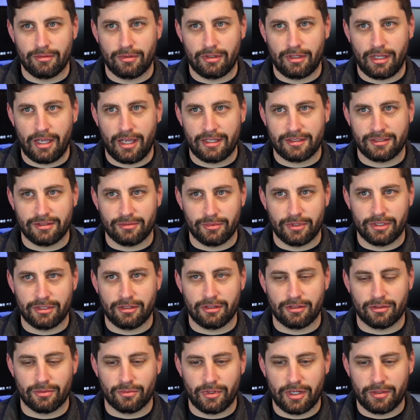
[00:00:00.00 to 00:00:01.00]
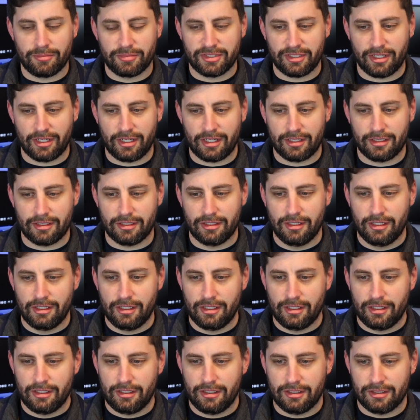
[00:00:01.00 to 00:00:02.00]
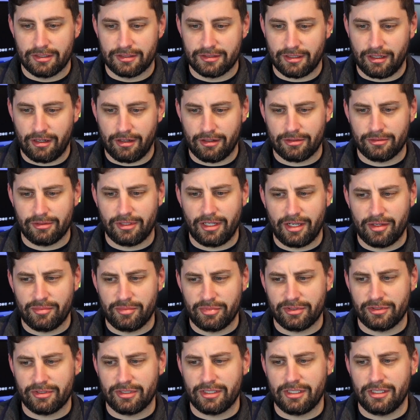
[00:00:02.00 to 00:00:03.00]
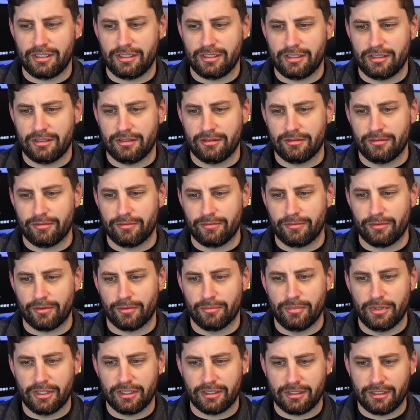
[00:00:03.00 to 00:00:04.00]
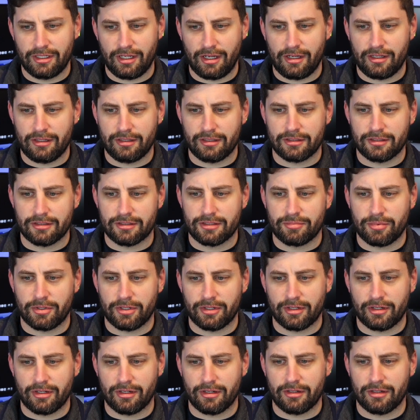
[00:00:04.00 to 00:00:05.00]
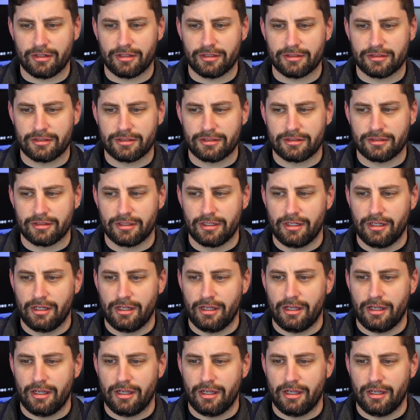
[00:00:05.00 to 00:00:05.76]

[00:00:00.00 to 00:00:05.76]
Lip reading: has it written on their website. It's auto liability for $1 million per occurrence,